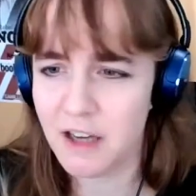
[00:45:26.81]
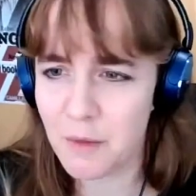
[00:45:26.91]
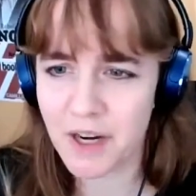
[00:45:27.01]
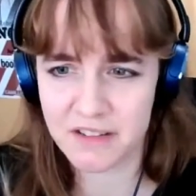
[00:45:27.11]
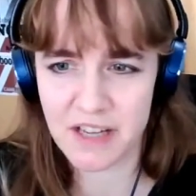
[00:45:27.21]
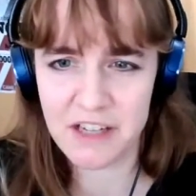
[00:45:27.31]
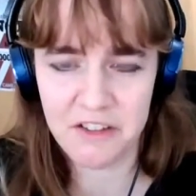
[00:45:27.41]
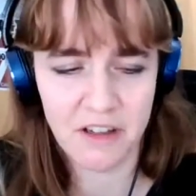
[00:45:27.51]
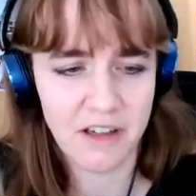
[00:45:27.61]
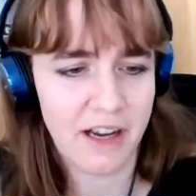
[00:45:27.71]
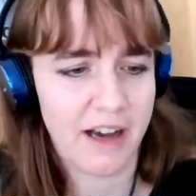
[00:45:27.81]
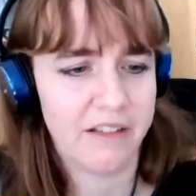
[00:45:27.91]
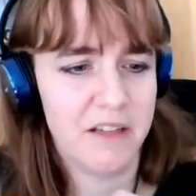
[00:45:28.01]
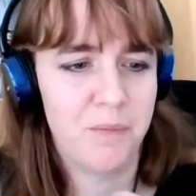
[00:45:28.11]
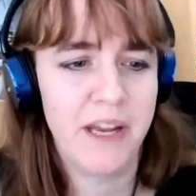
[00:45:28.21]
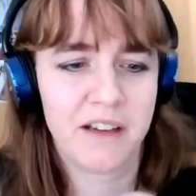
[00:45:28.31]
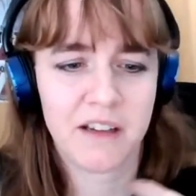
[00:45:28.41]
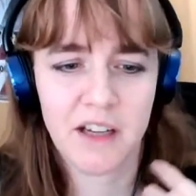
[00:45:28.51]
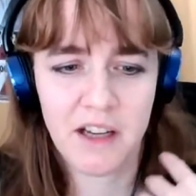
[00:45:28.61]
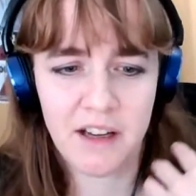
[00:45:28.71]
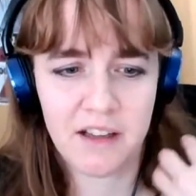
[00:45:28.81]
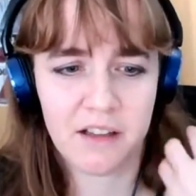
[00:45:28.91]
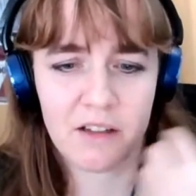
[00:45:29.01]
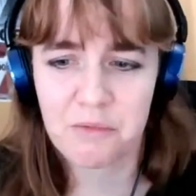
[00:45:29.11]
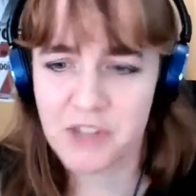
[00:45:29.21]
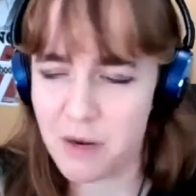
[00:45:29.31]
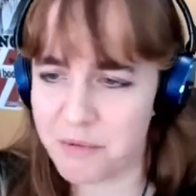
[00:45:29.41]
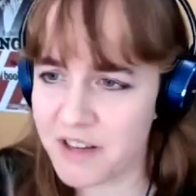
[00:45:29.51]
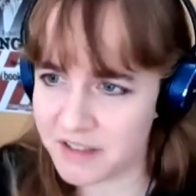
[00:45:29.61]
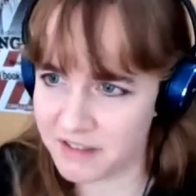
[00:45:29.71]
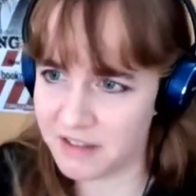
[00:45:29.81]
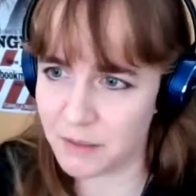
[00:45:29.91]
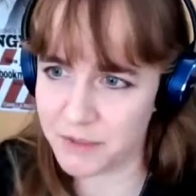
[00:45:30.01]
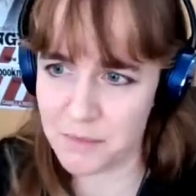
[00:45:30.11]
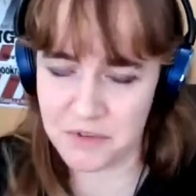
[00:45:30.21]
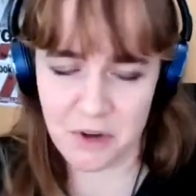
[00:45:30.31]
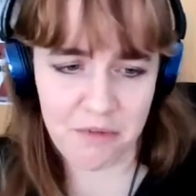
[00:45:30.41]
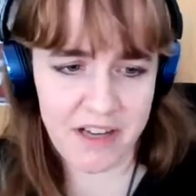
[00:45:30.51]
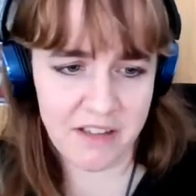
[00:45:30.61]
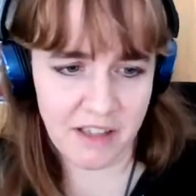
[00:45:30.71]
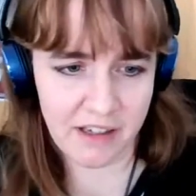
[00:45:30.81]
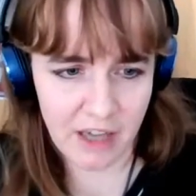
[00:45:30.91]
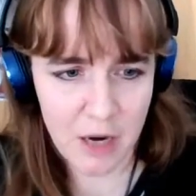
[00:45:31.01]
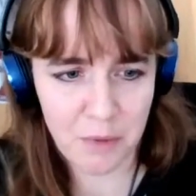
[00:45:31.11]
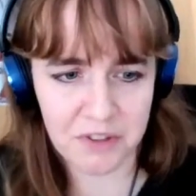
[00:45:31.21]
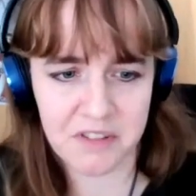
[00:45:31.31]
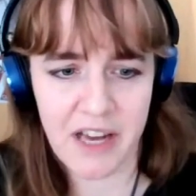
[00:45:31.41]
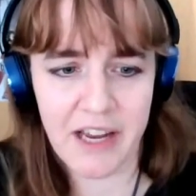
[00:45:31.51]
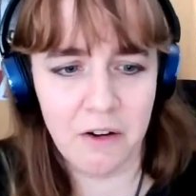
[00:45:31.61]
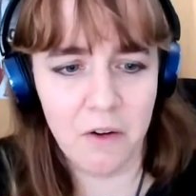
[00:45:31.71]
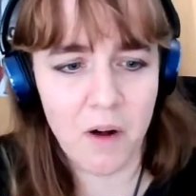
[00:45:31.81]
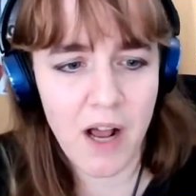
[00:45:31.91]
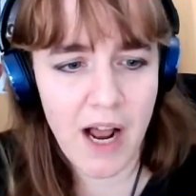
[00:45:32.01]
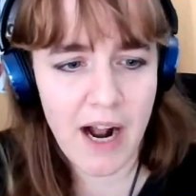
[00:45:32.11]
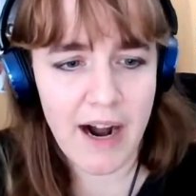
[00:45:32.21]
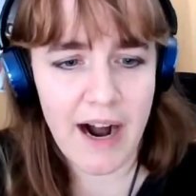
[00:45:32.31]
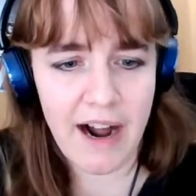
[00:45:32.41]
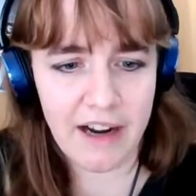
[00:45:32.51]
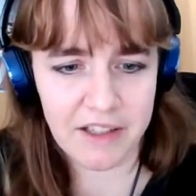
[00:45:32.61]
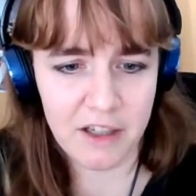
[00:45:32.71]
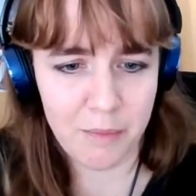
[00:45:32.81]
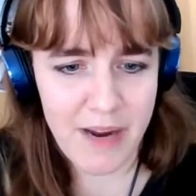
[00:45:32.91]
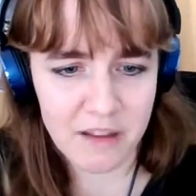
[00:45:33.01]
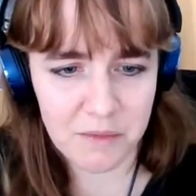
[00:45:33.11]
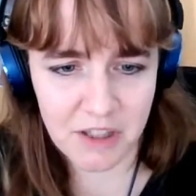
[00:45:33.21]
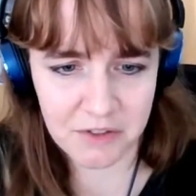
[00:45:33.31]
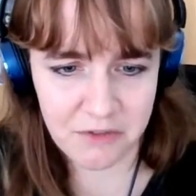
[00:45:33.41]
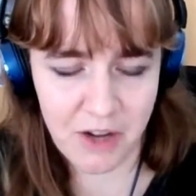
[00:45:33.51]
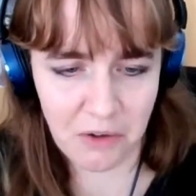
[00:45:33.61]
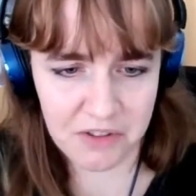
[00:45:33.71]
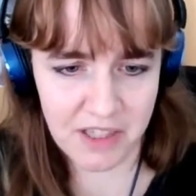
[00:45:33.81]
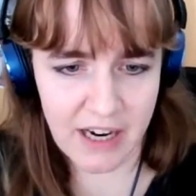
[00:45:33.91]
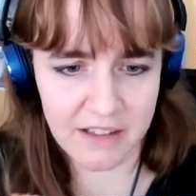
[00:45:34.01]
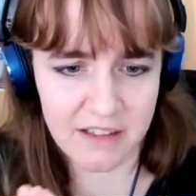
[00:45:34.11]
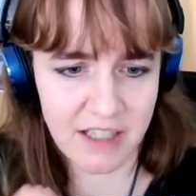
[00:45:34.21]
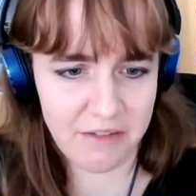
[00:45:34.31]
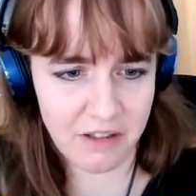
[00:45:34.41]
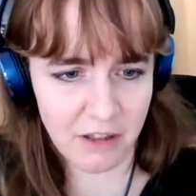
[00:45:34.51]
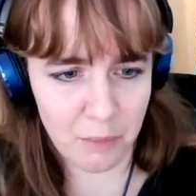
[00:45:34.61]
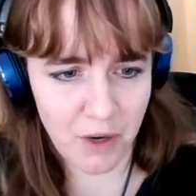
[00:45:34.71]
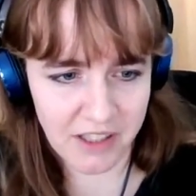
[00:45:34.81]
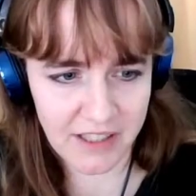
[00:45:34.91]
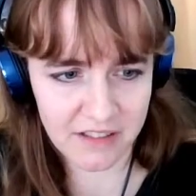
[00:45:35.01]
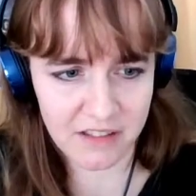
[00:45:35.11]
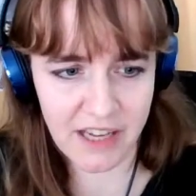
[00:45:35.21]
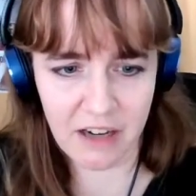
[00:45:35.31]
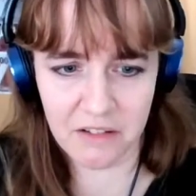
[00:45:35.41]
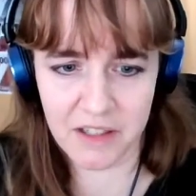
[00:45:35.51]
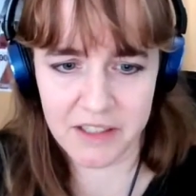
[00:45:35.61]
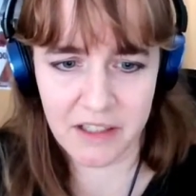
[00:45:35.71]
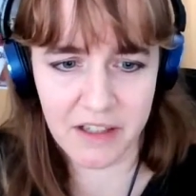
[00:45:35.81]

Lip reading: Urbanisation and these big kind of processes, sometimes operating at a global scale, and can make themselves felt even at the bodily scale.